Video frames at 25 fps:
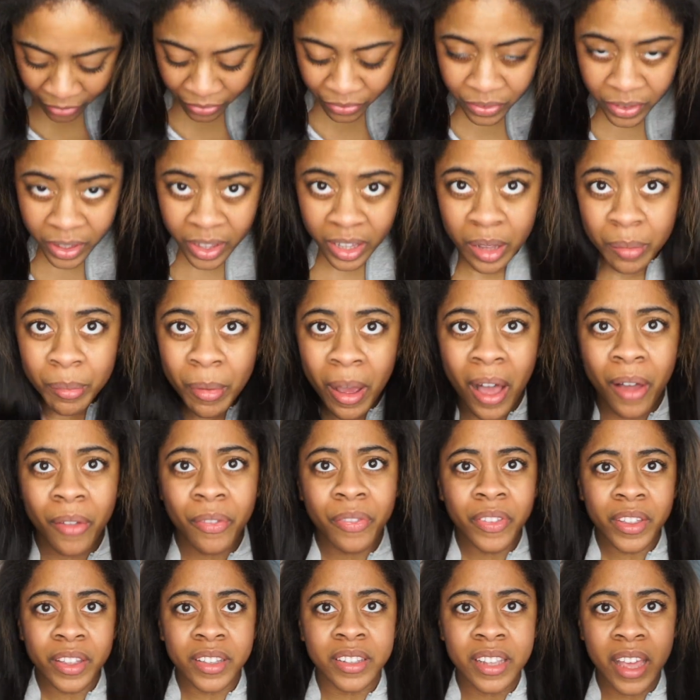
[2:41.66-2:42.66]
feel
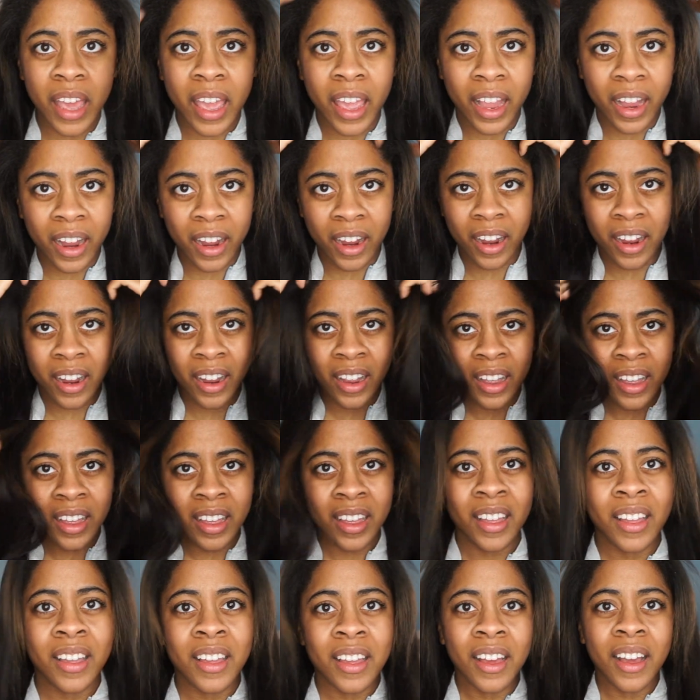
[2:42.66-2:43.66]
about this hair.
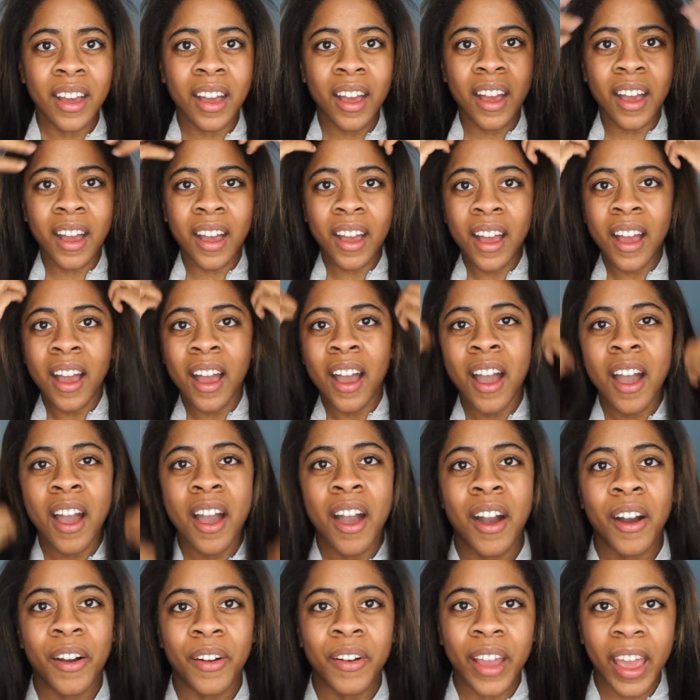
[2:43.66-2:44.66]

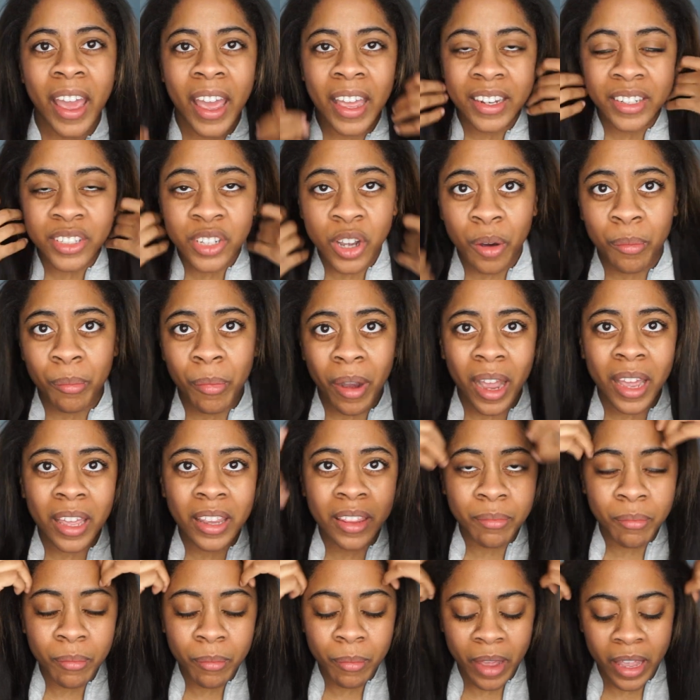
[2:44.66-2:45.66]
Okay, don't mind
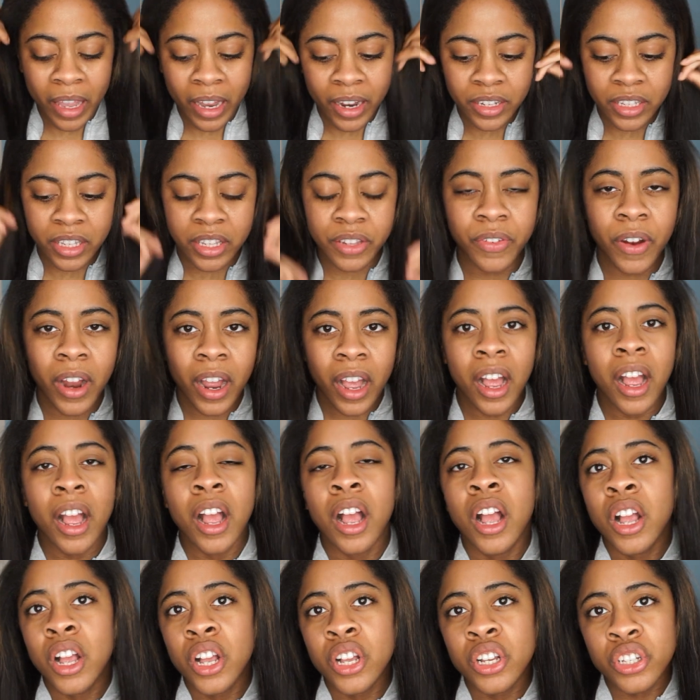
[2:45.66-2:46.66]
my hair's in front.
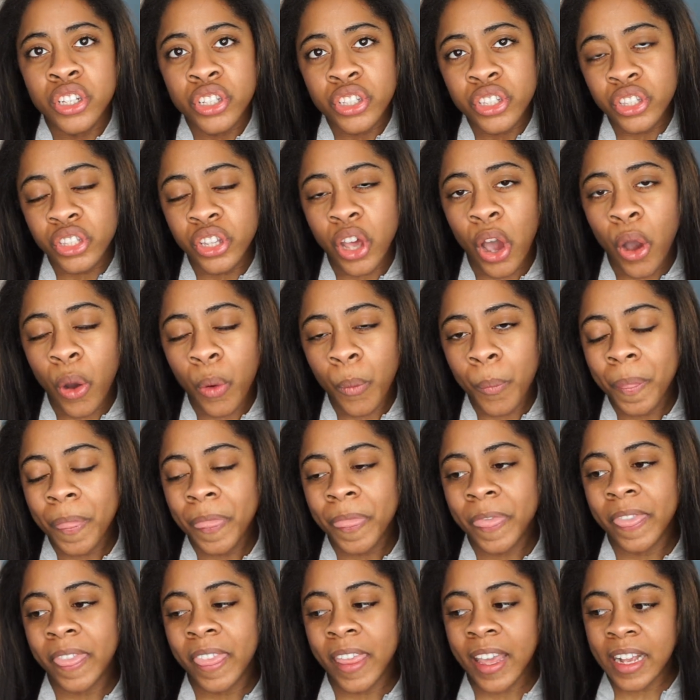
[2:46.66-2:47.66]
So
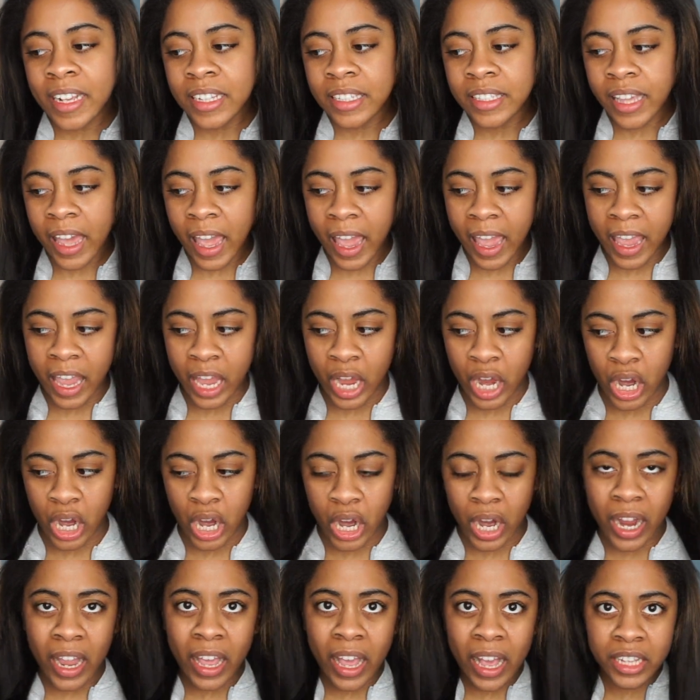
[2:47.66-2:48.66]
this
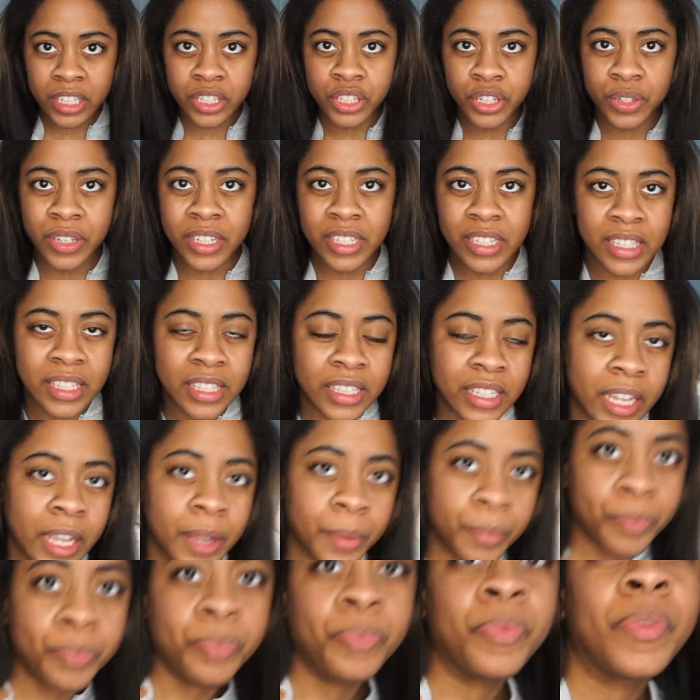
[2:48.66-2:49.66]
hair, as you can see,